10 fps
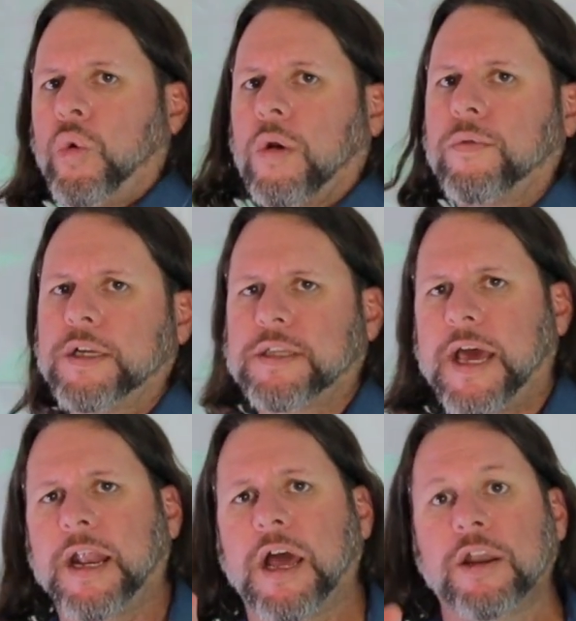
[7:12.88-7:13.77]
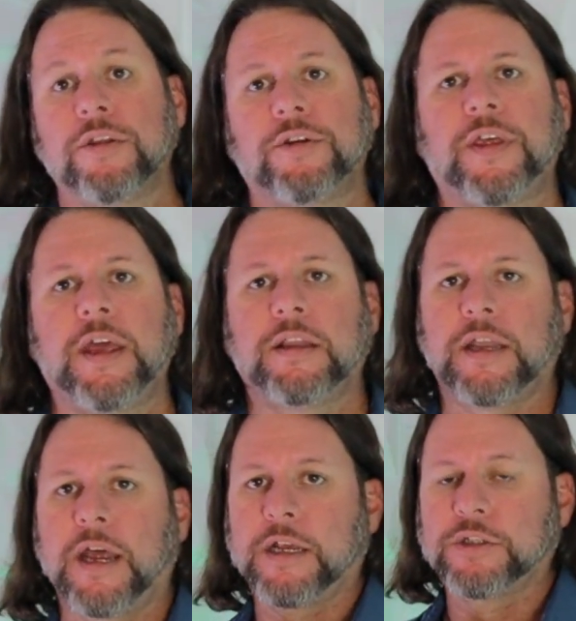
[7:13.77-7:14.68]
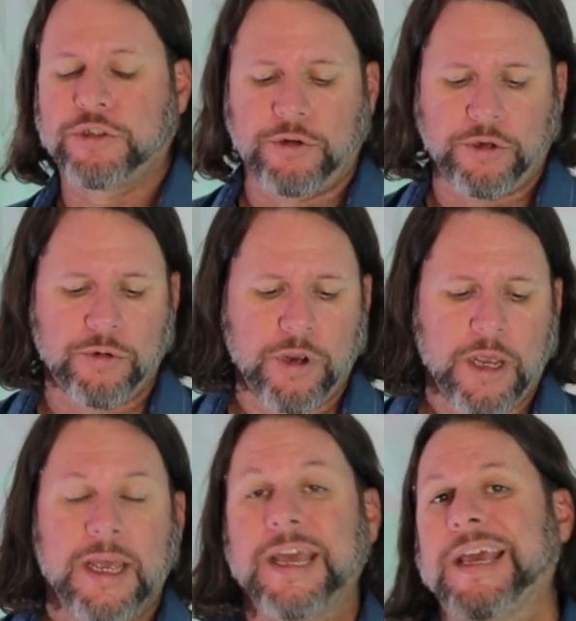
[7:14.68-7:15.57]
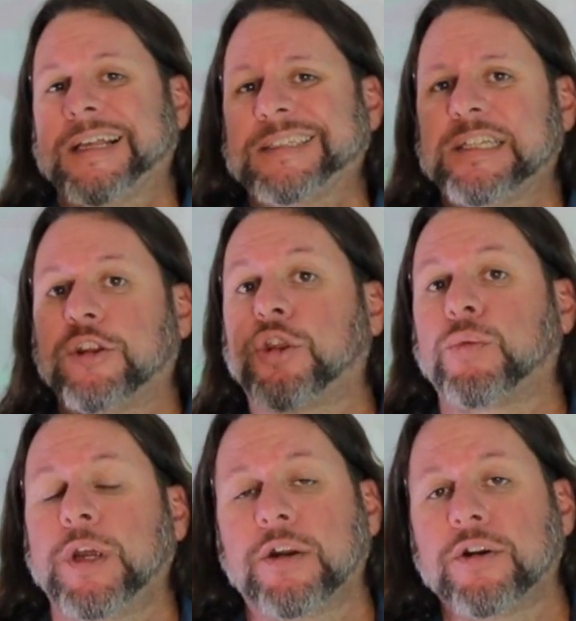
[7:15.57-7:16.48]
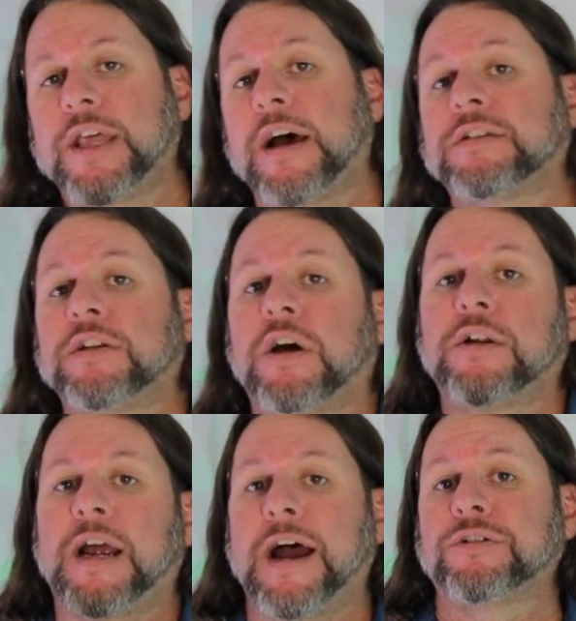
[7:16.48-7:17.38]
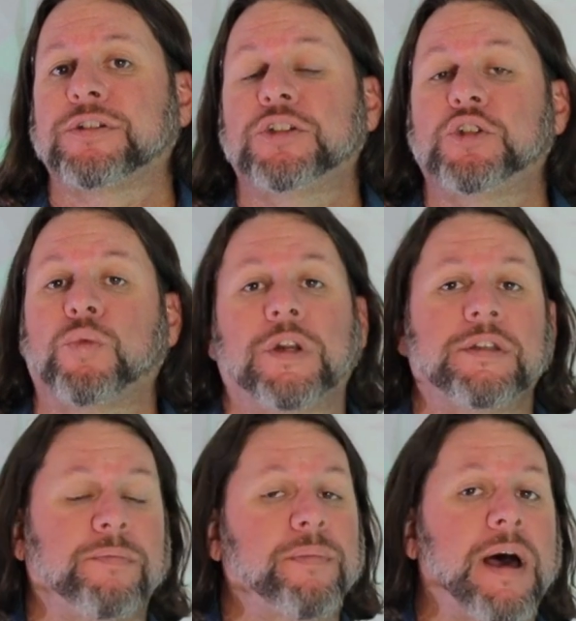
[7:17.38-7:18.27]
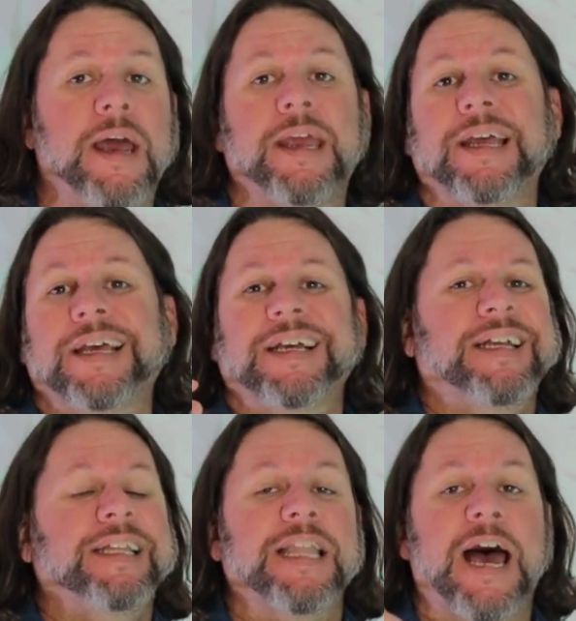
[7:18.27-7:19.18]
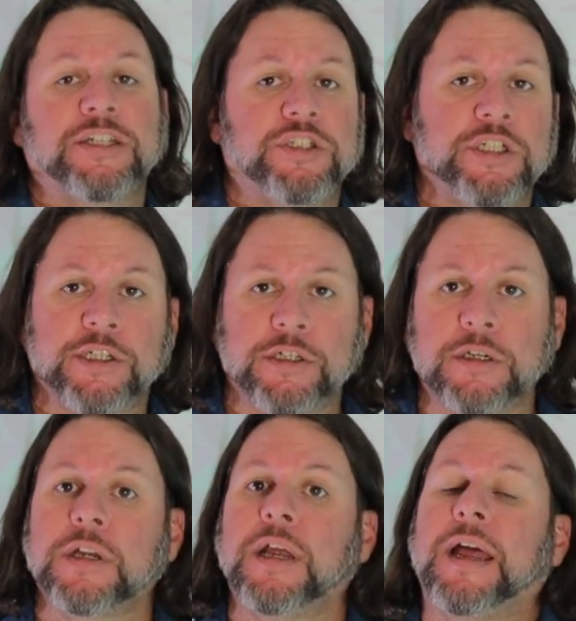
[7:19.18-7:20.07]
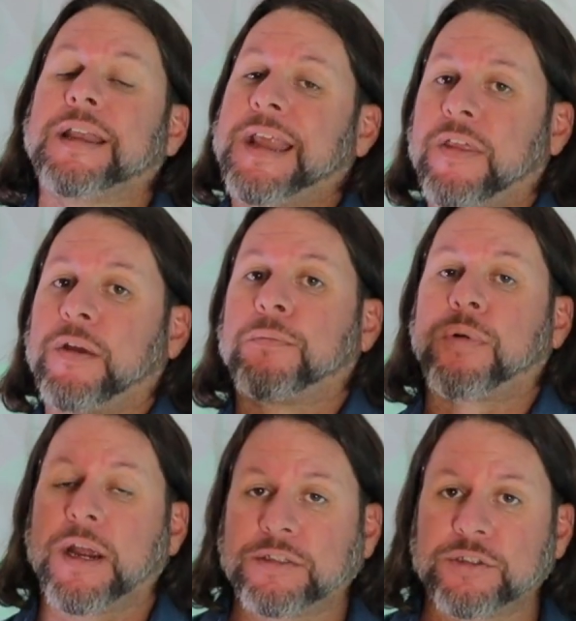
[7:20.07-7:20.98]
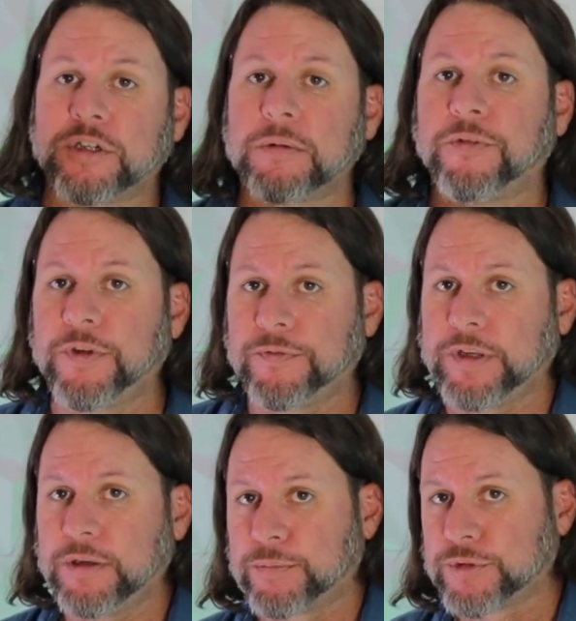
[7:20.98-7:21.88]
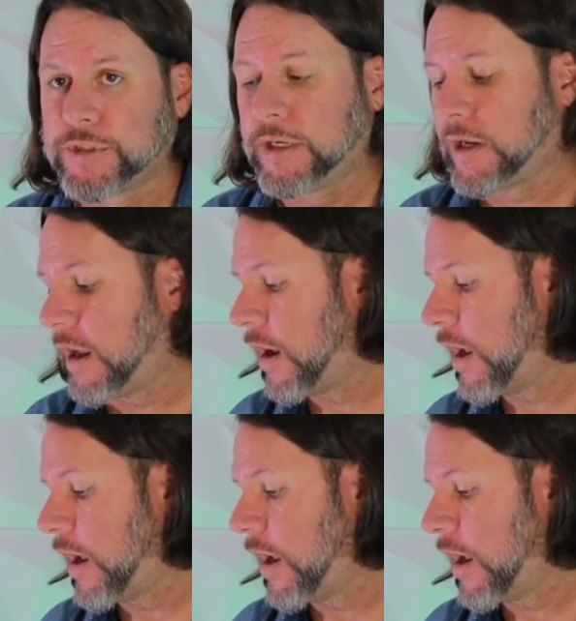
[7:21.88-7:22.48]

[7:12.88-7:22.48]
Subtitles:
erase that. Another thing that I could show you is the $300,000 house that you wanted to buy last year. Now that prices are up 15%,